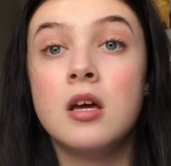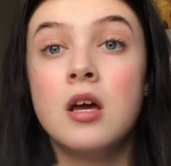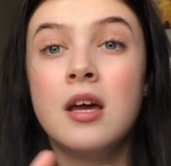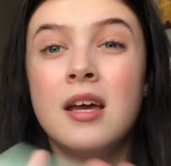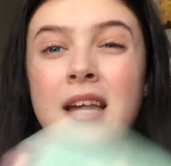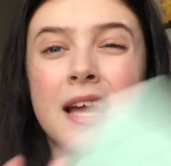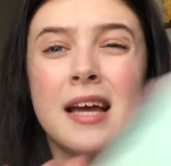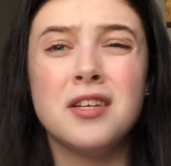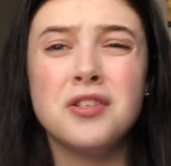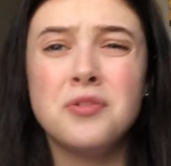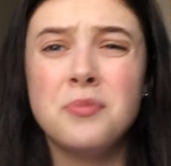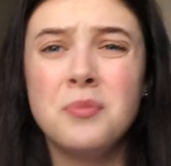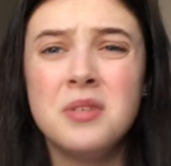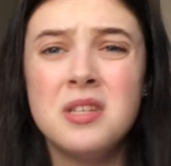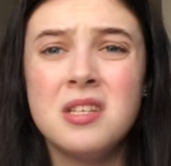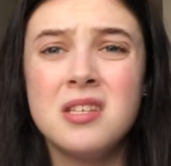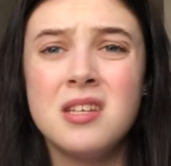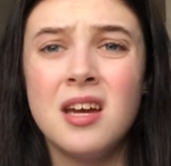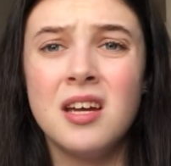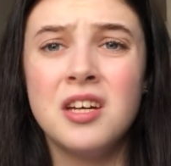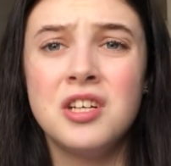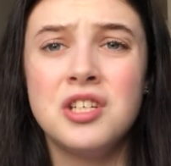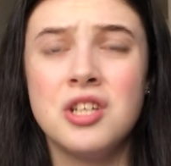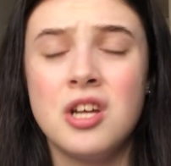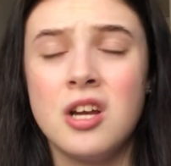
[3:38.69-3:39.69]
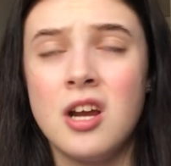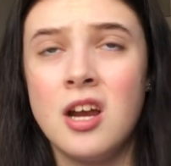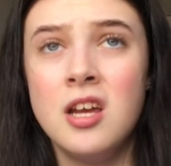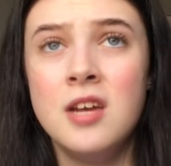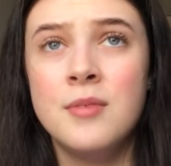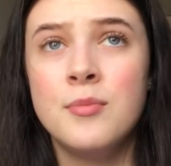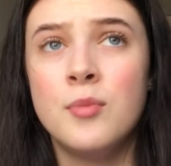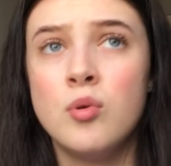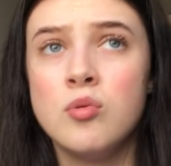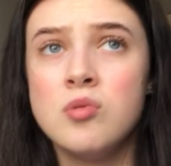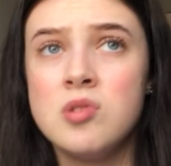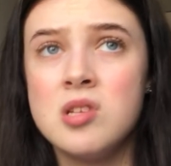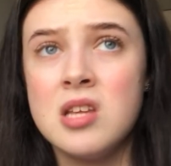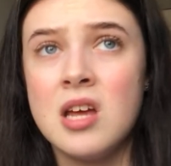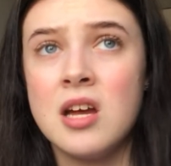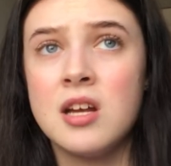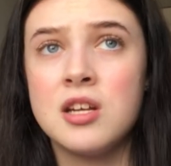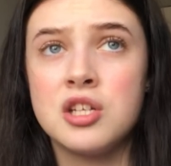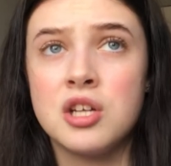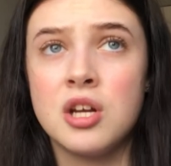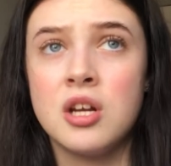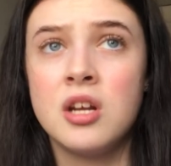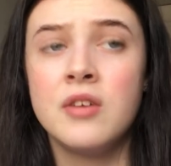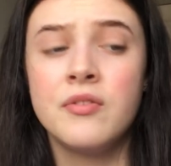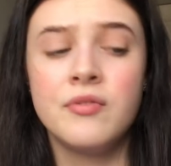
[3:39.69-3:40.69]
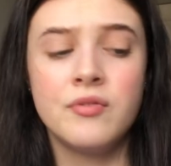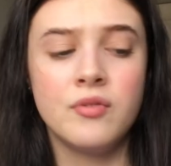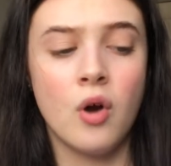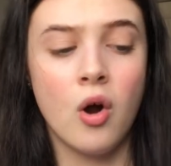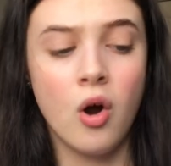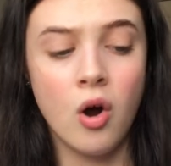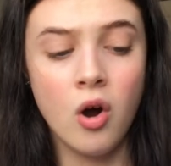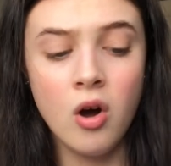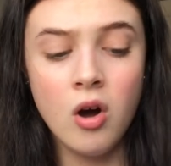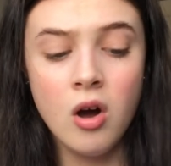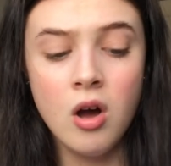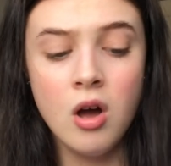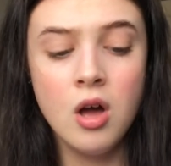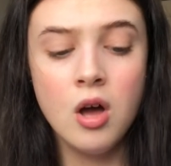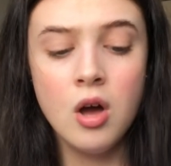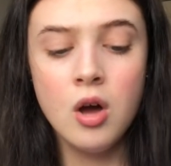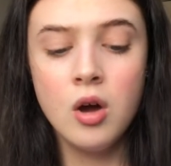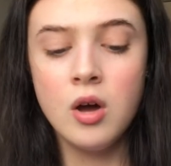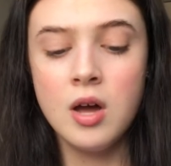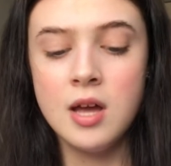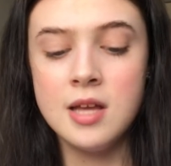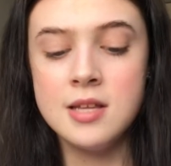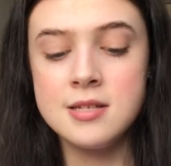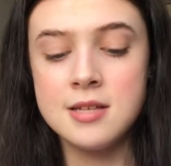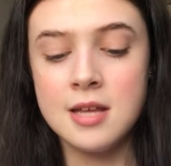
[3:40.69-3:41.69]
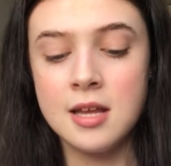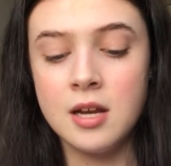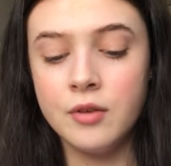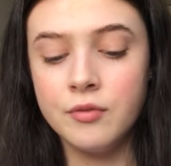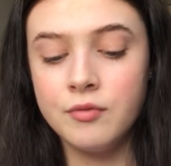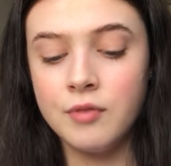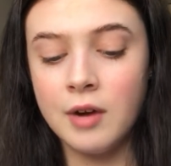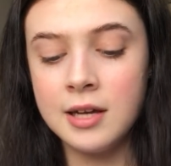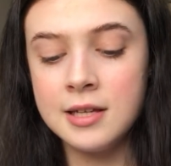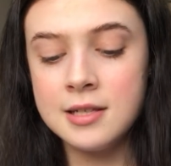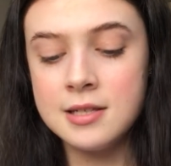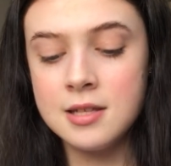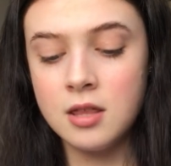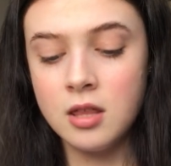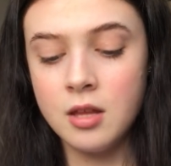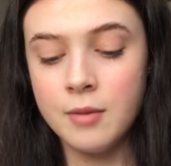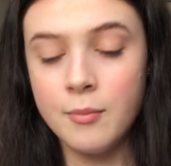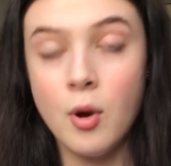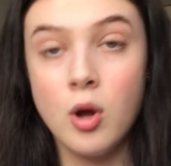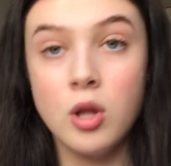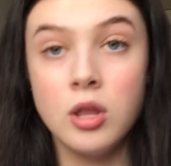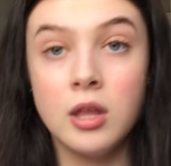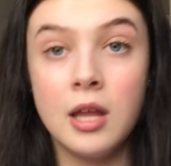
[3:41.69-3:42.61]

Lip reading: Get someone to test you, get your mum to test you, and if not, instead of writing them on